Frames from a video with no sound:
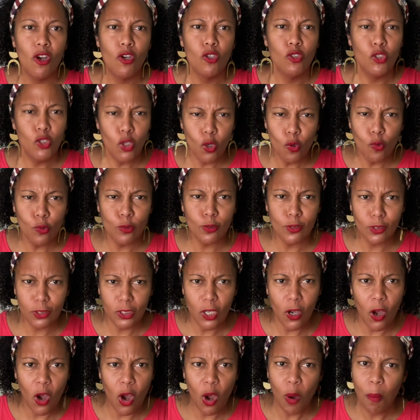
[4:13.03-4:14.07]
You
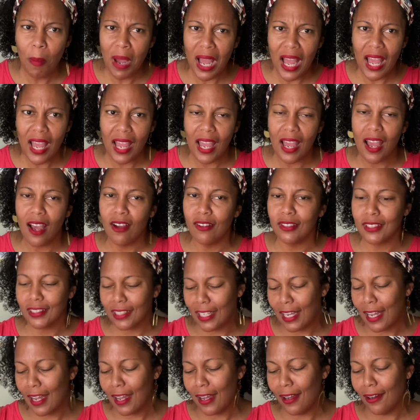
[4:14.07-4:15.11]
stole my house,
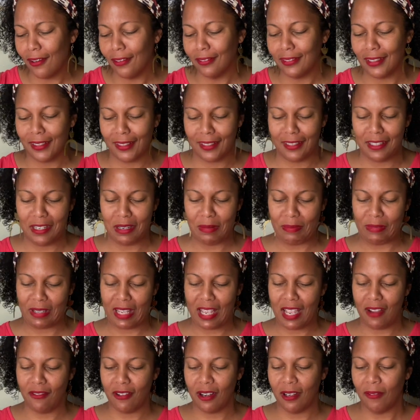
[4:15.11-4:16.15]
Kyle, that Kim
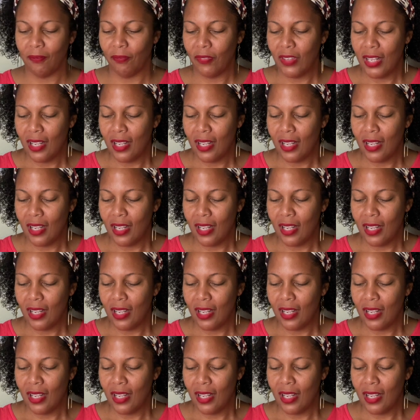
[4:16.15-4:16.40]
gave her.